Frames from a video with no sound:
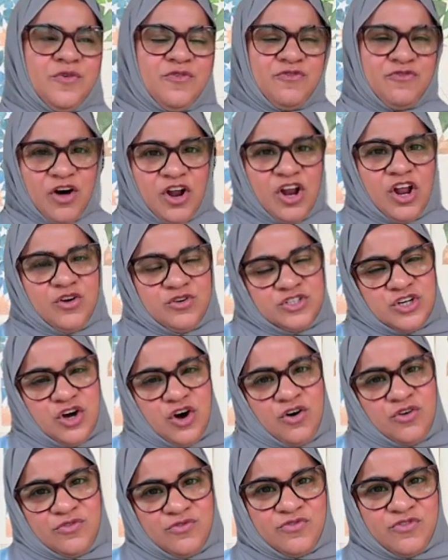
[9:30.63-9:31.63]
you know,
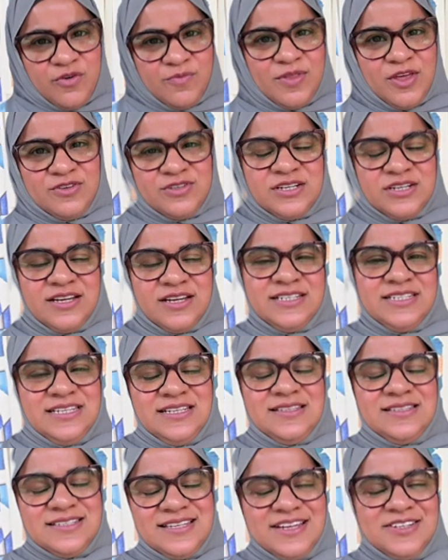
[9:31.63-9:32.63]
followed on from
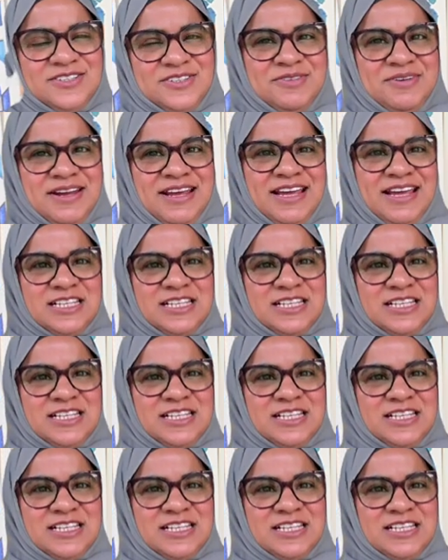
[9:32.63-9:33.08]
those 19th